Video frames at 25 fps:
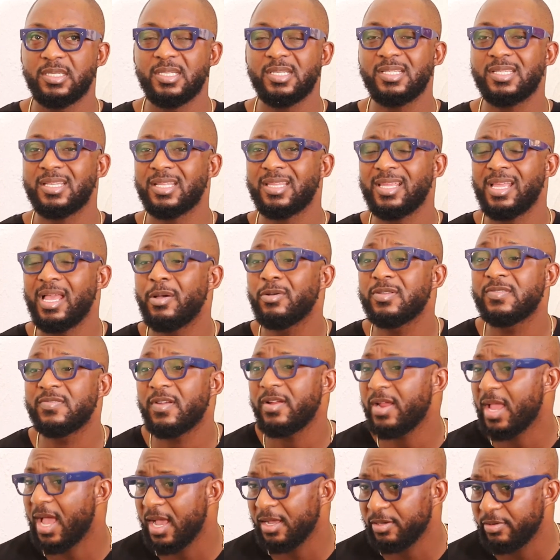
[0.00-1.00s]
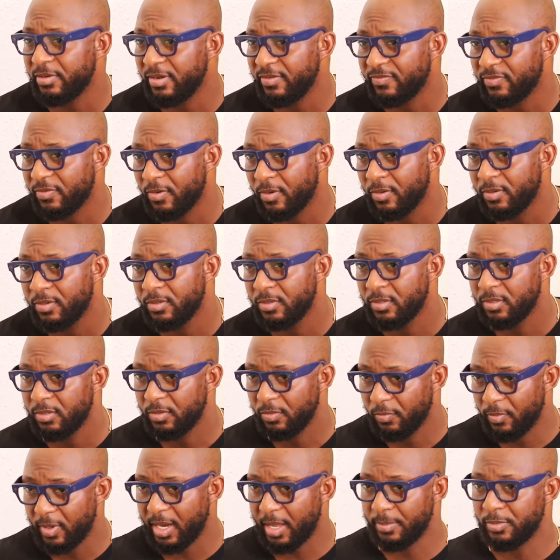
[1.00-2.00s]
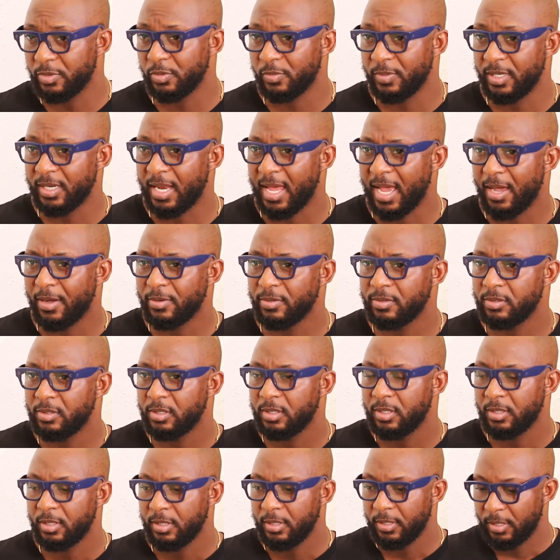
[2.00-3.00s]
This is the thing, I was very hungry for what I'm doing now. Okay.